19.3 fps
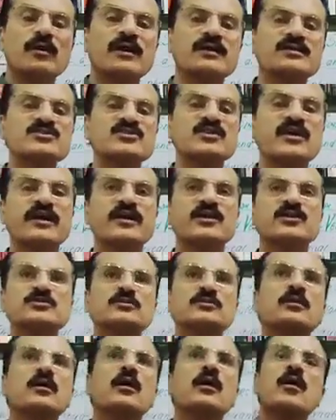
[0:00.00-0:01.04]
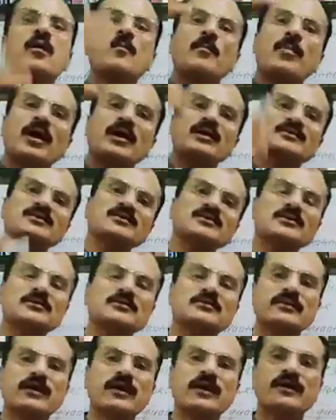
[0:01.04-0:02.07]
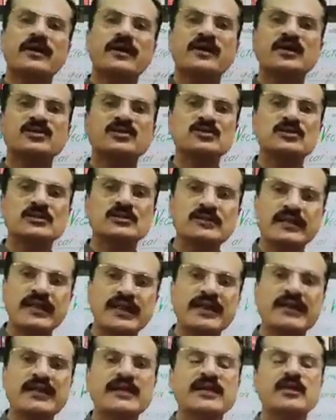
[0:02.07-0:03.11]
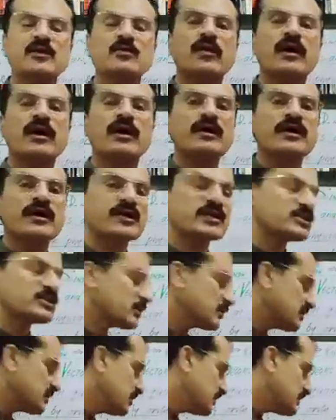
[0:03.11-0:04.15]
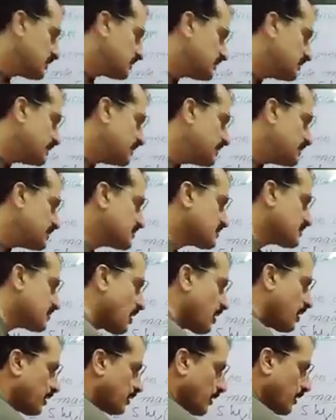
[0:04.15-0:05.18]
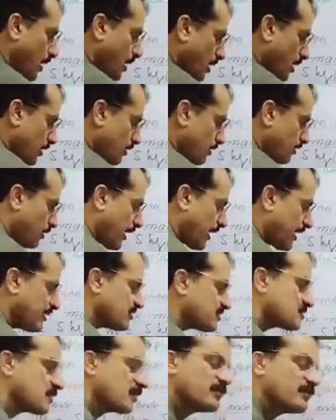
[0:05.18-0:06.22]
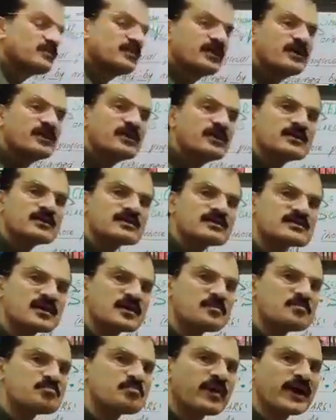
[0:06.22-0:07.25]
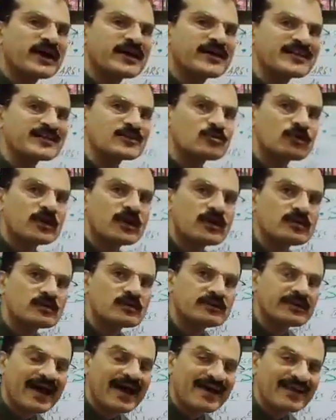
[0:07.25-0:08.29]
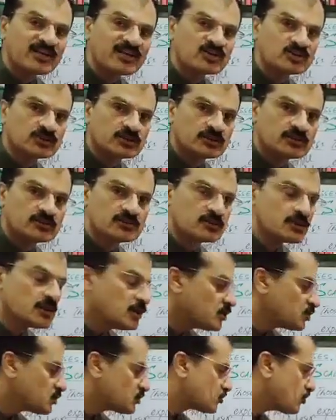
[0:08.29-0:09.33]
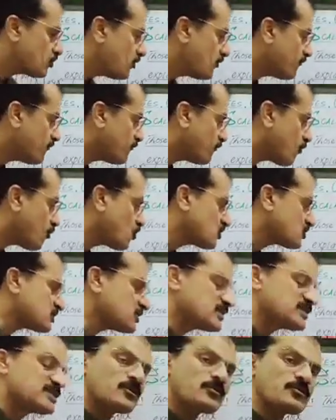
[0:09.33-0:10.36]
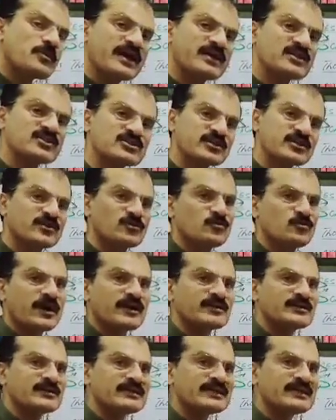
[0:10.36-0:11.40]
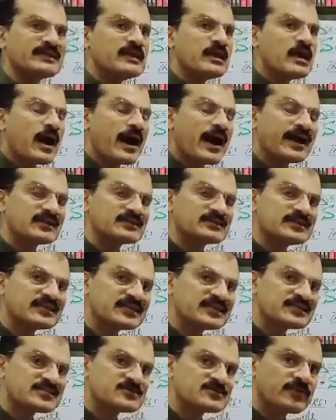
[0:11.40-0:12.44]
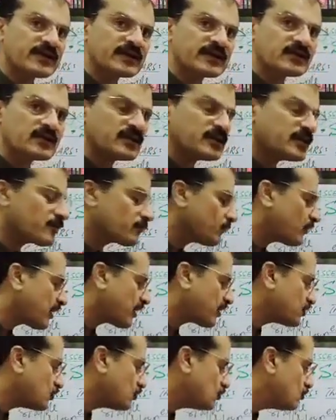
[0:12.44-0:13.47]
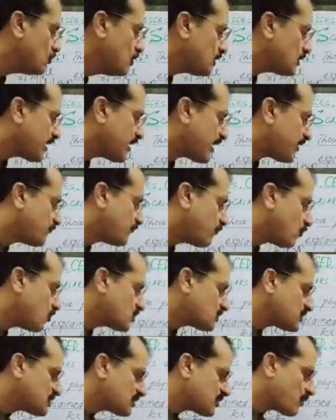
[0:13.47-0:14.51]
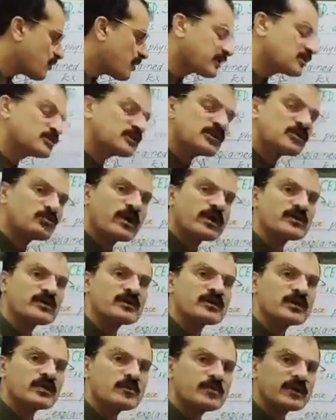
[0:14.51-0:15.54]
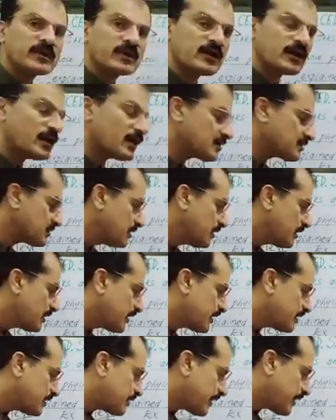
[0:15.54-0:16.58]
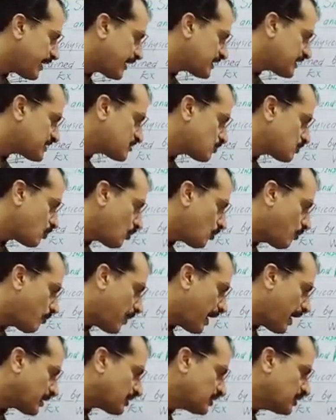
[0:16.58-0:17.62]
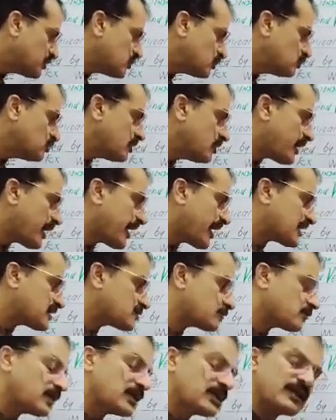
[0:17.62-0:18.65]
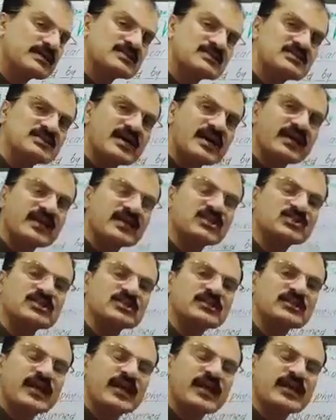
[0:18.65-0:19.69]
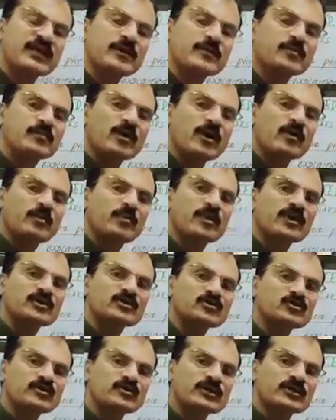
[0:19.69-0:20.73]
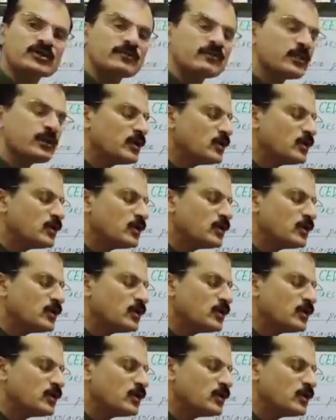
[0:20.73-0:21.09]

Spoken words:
x direction, positive y direction, negative y direction. These are all kinds of the some particular directions. So force is a vector quantity. I think it's very clear for you that force is a vector quantity because it has magnitude as well as direction and a proper unit.